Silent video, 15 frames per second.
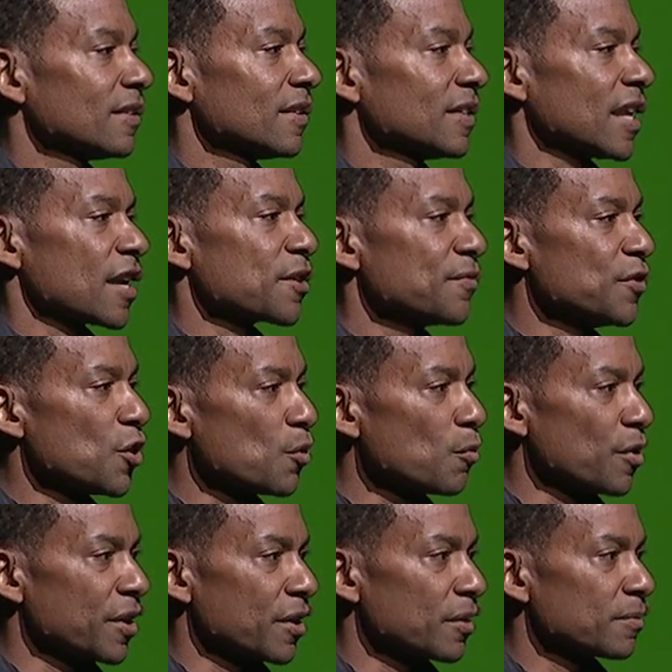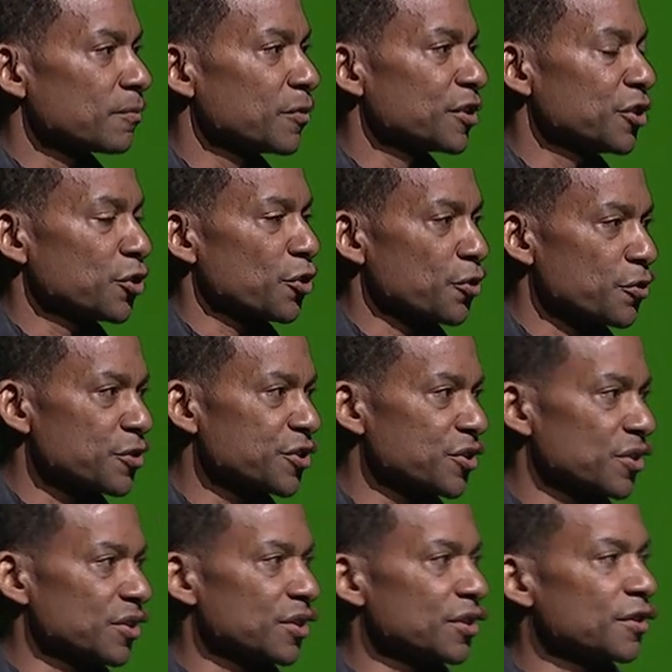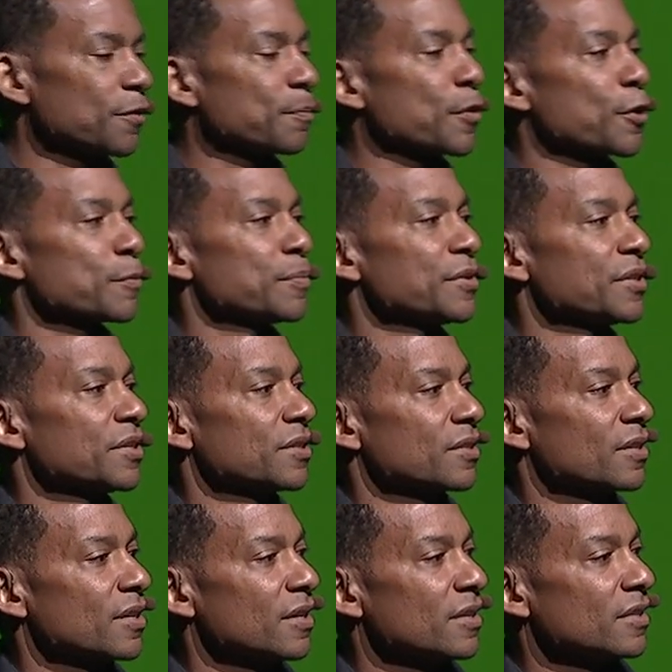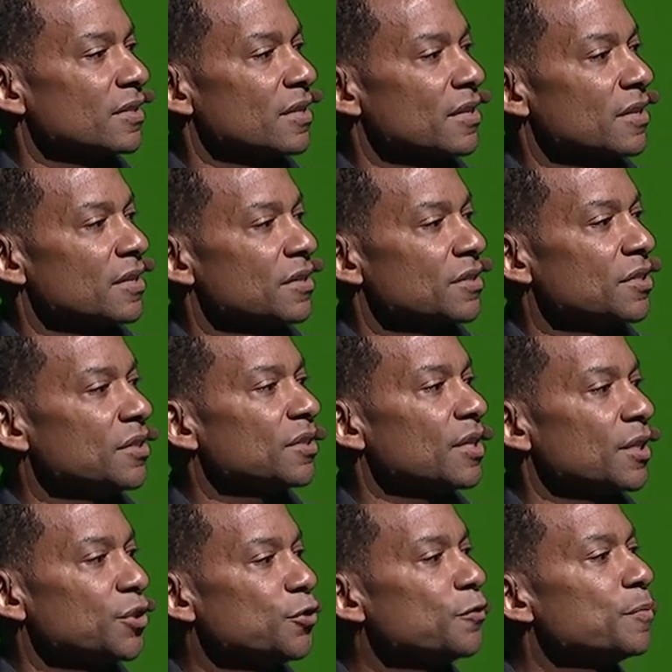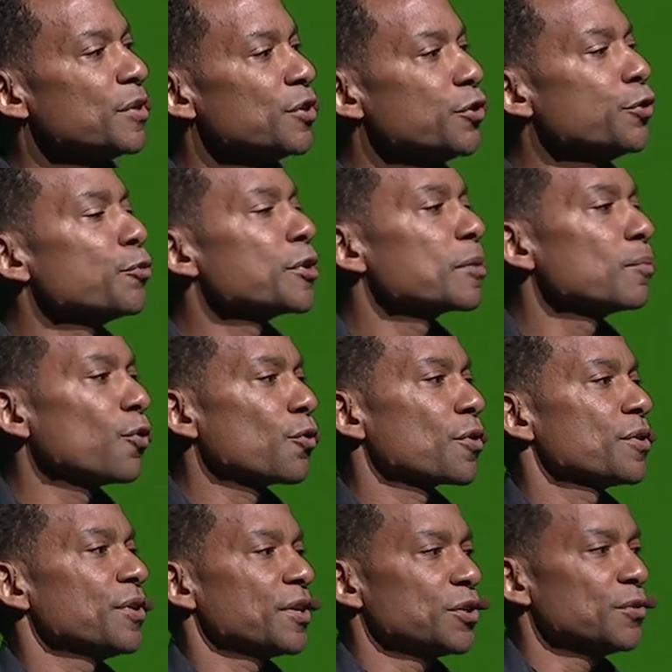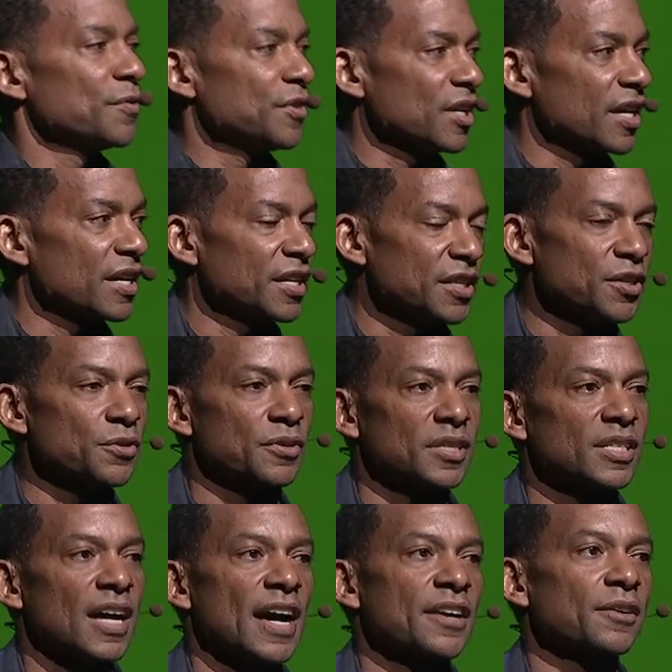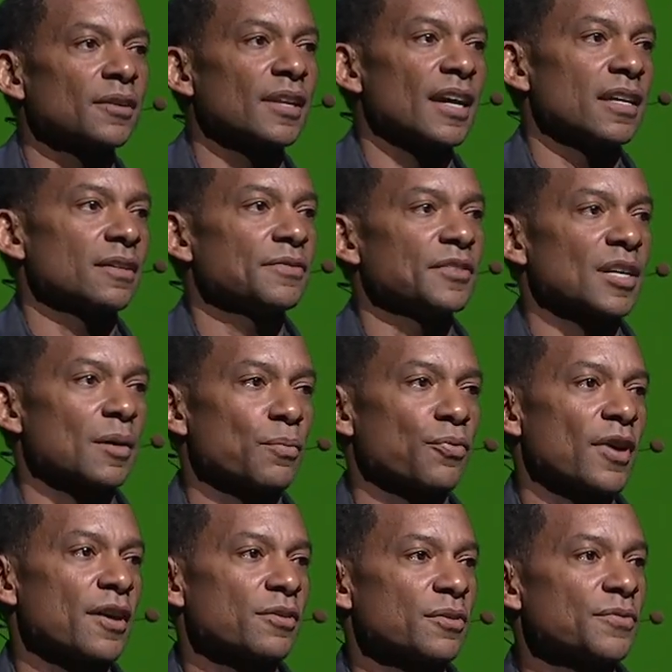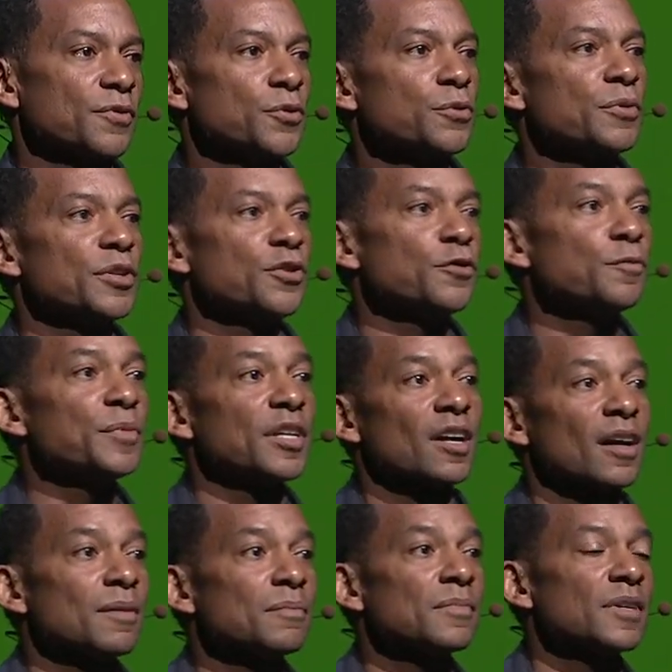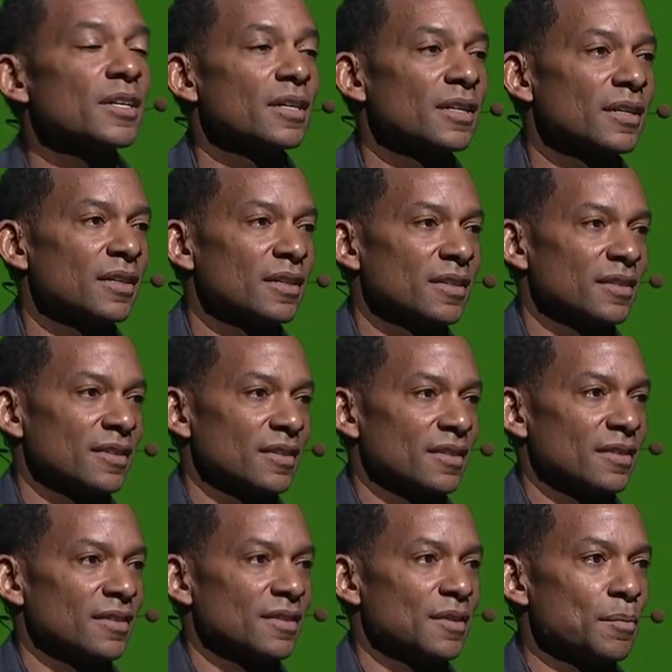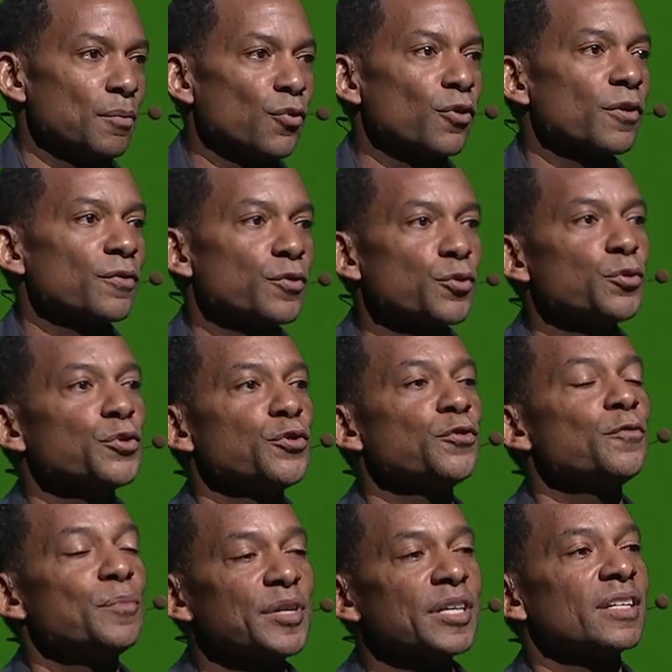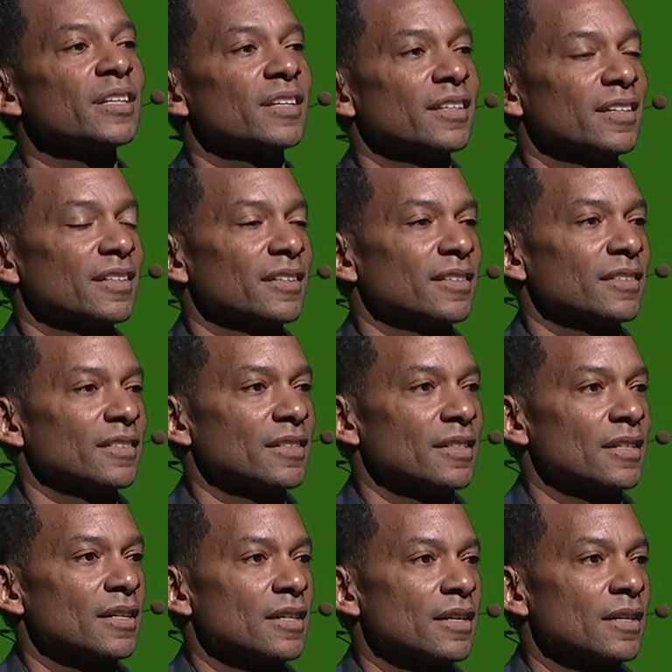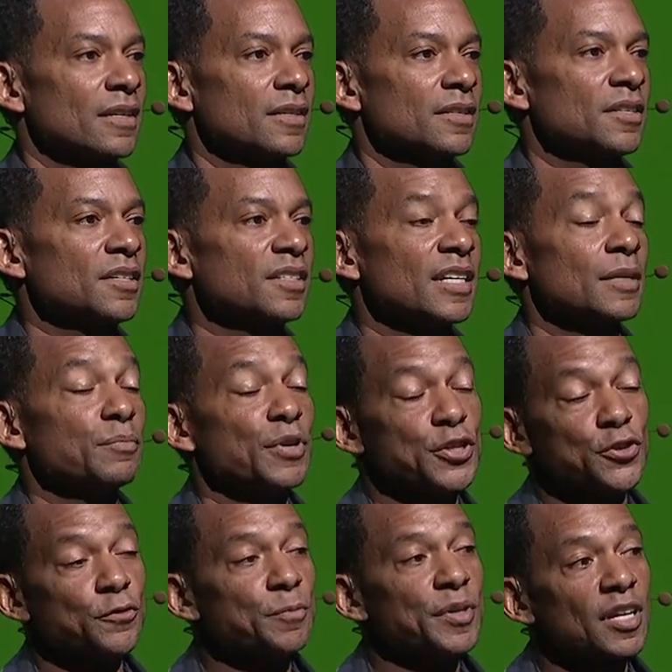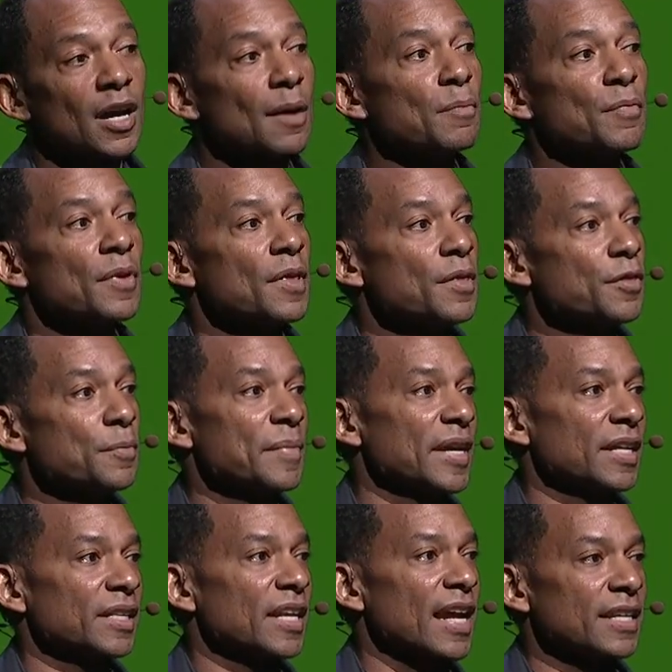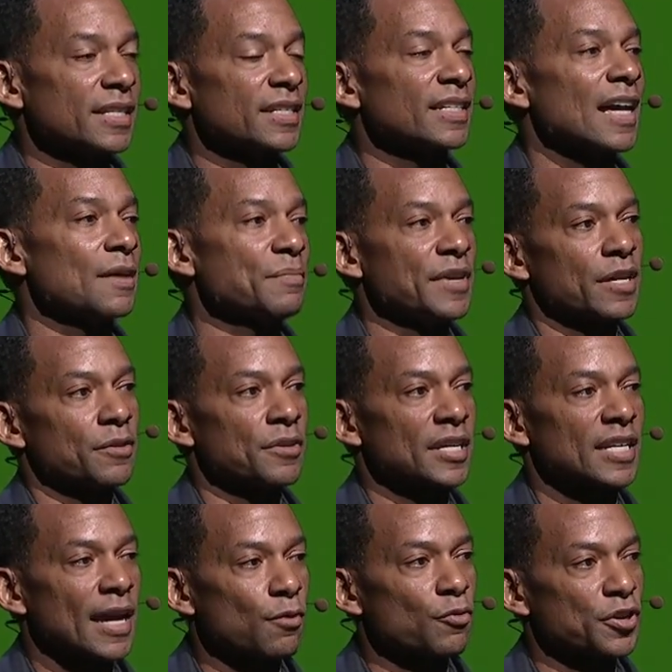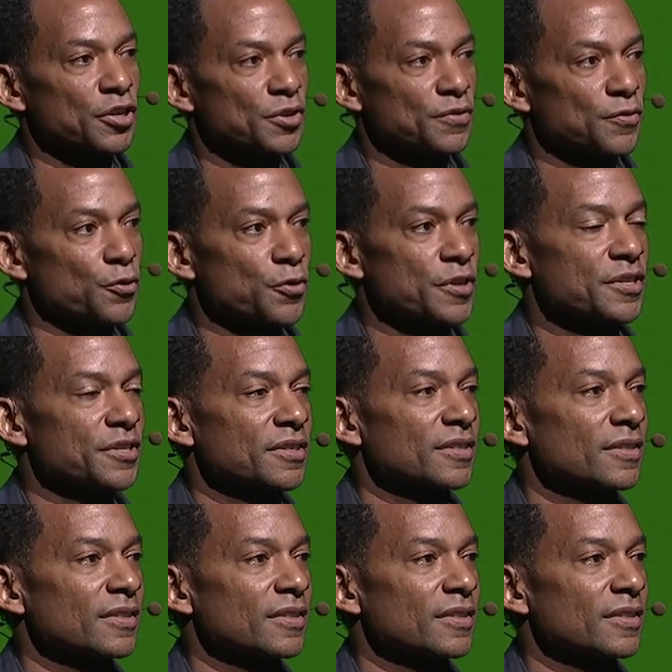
And out of nowhere, with an urgency of purpose, she said, You've been doing more than you've done in your entire life, and I'm proud of you, and you've become more of who you've been. She said, But you've become the man that I did not marry and I want a divorce.